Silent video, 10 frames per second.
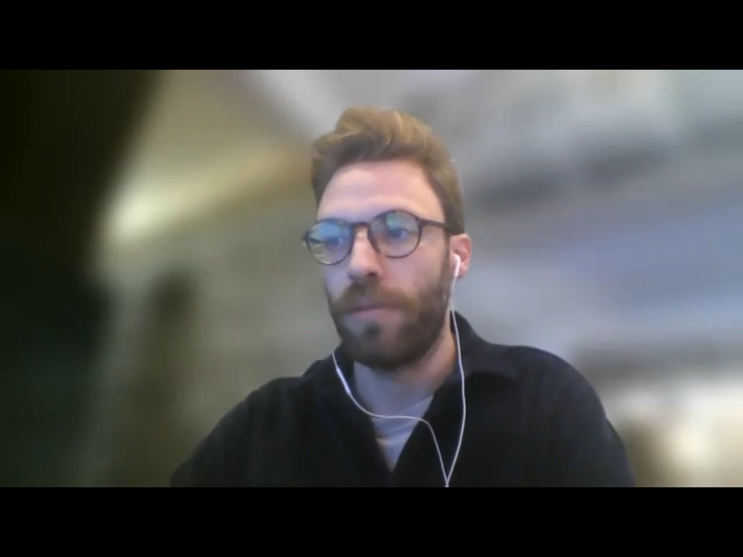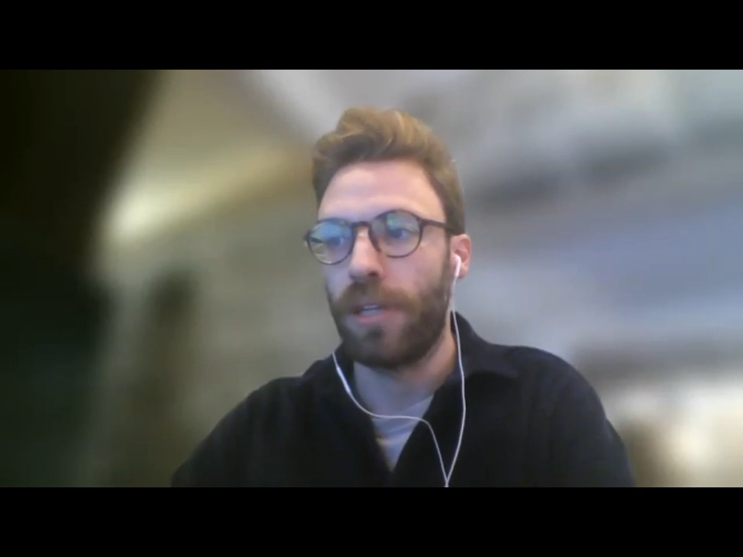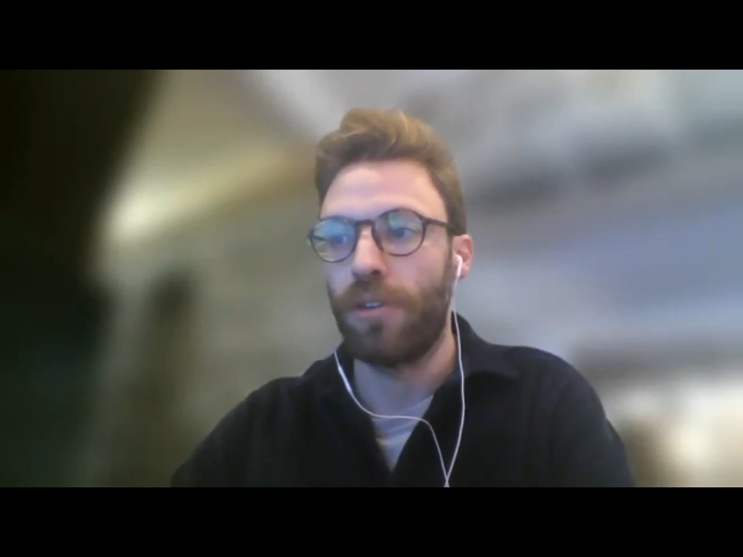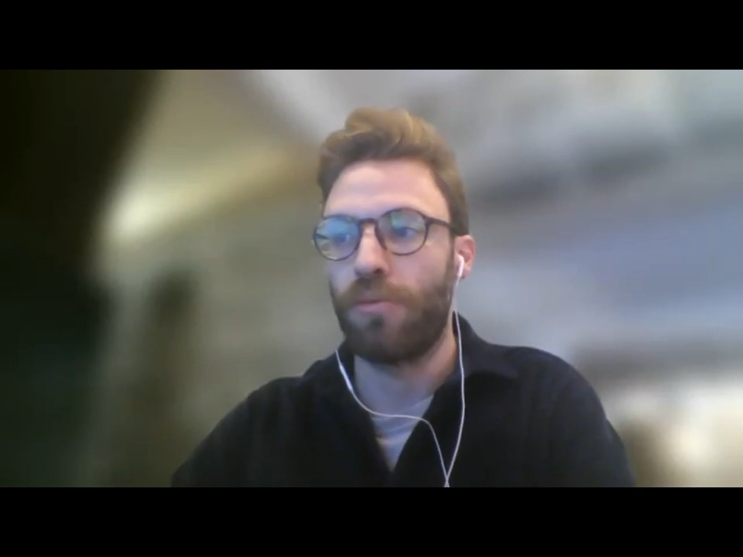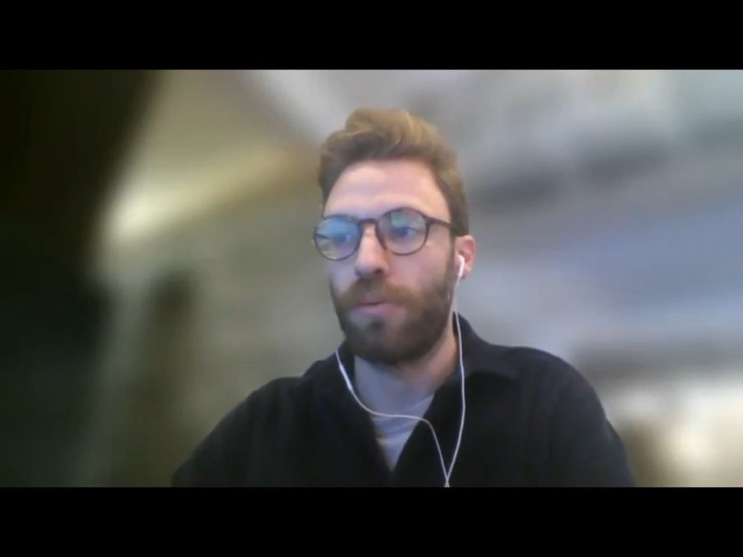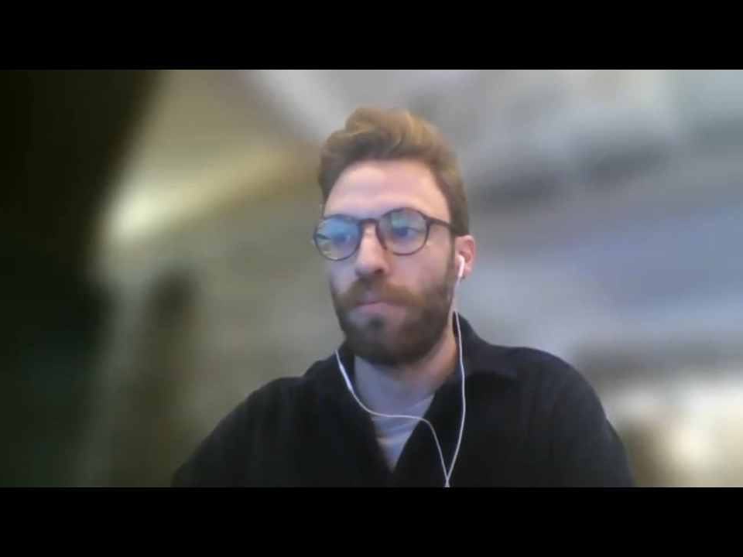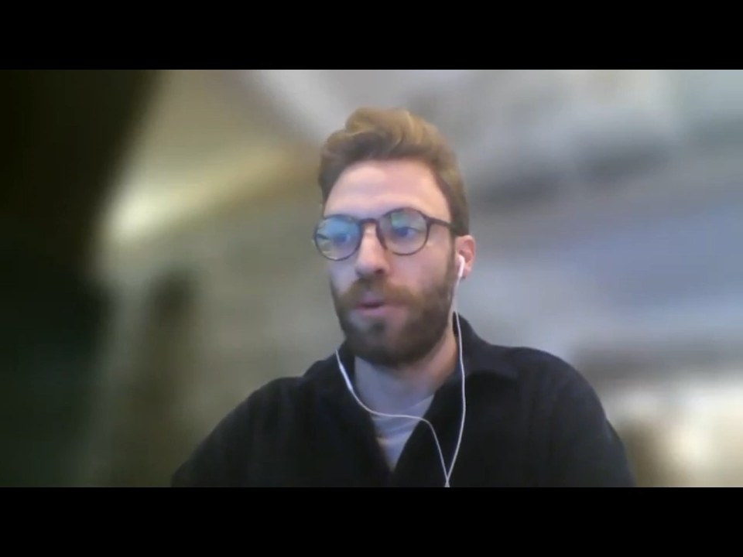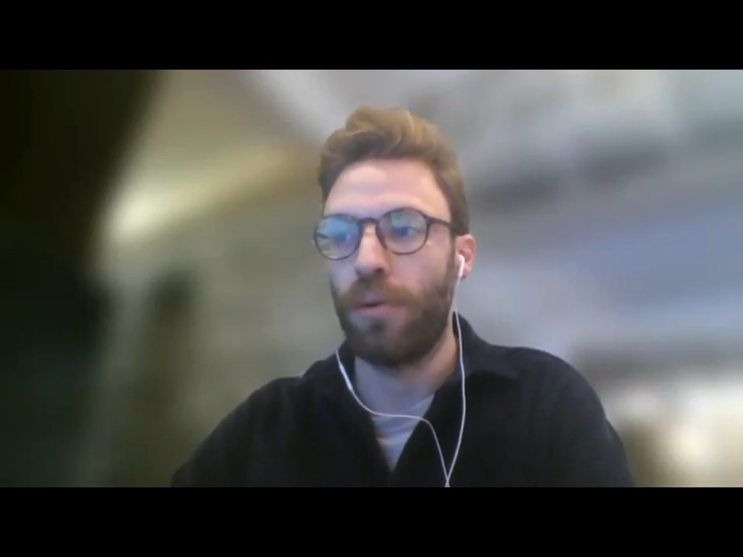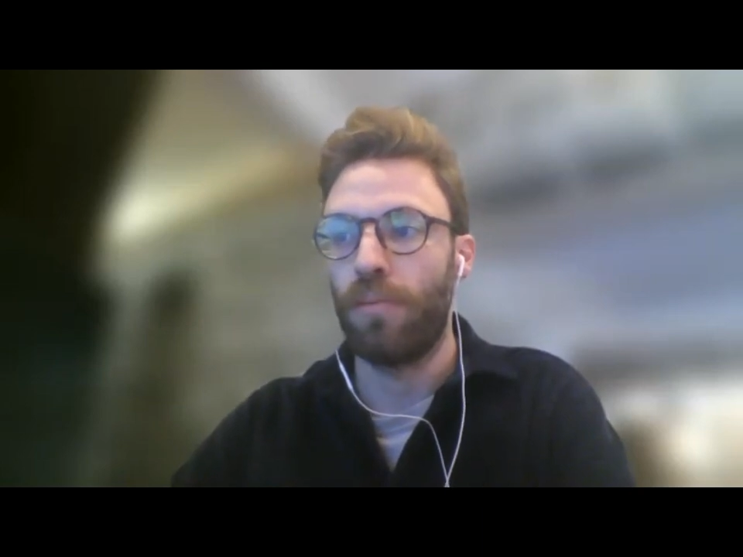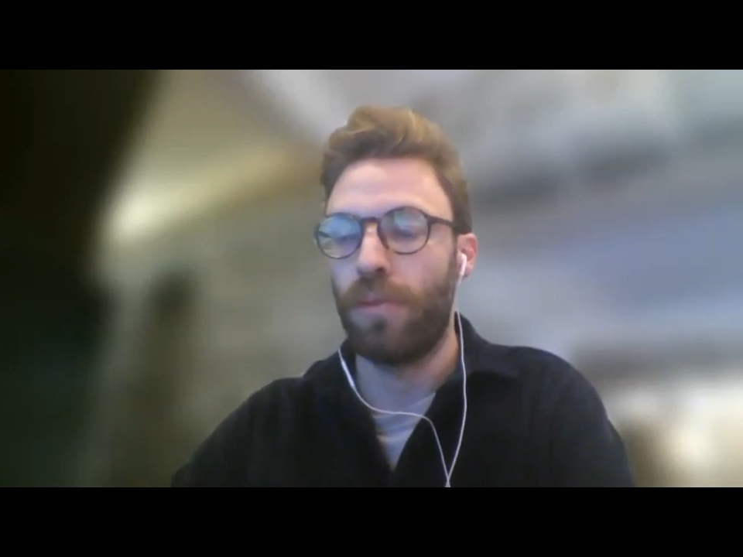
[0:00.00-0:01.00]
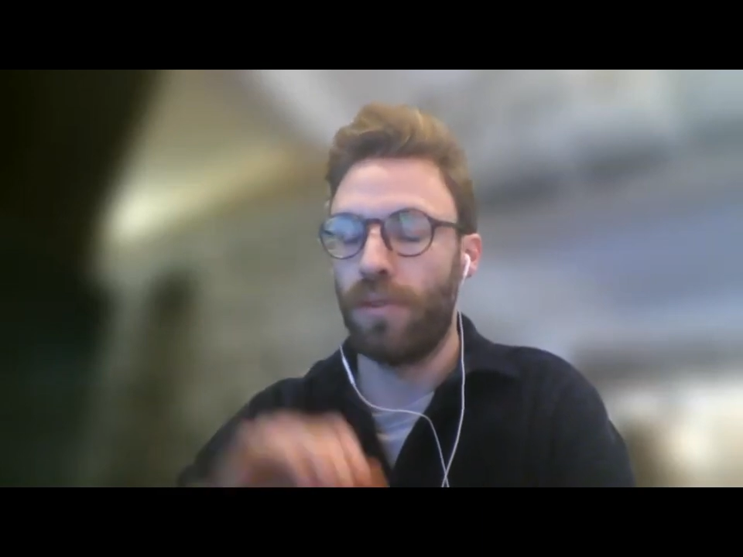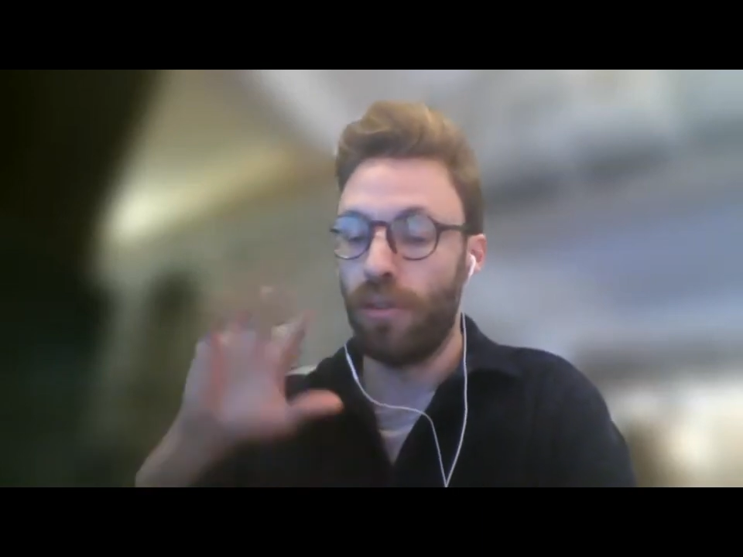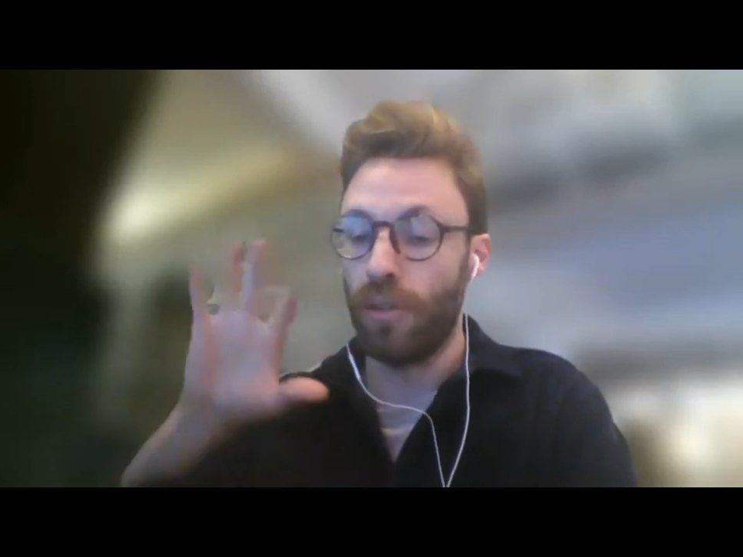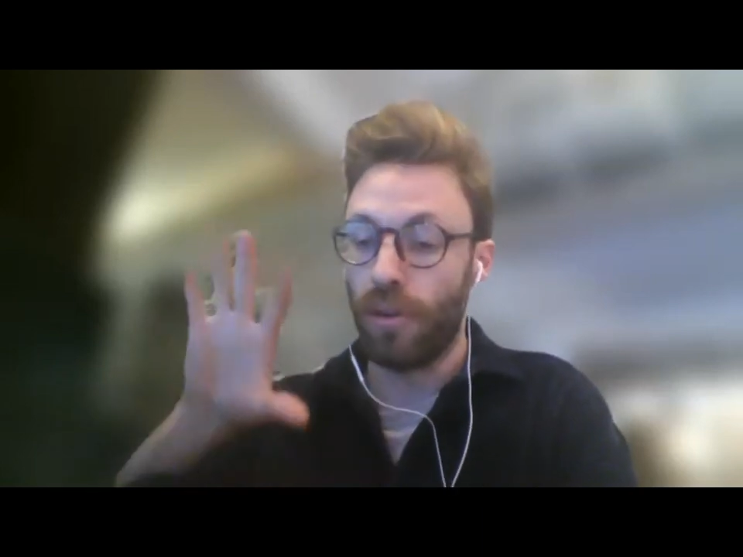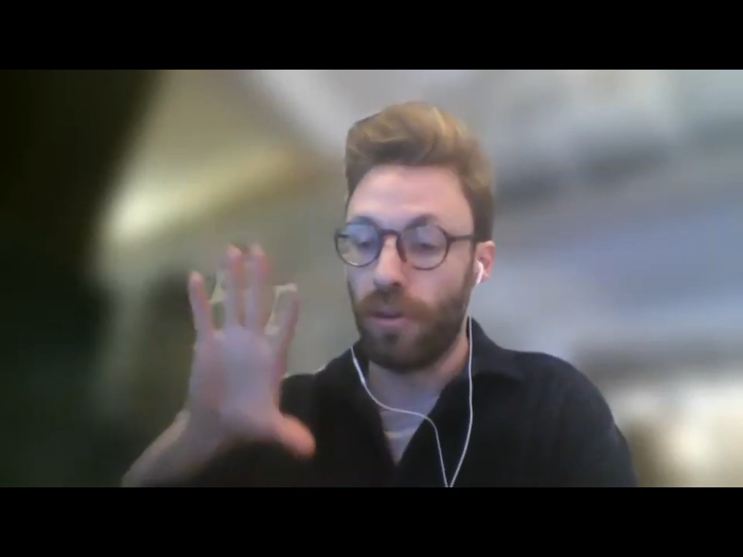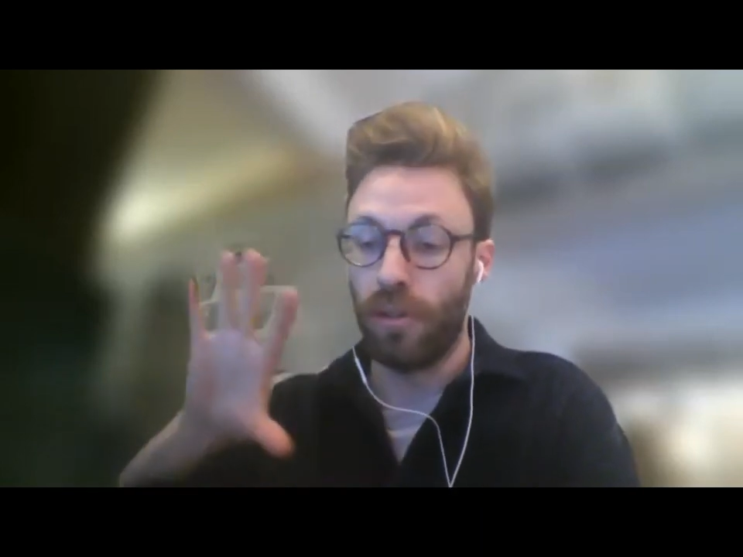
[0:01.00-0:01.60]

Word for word: because we probe the,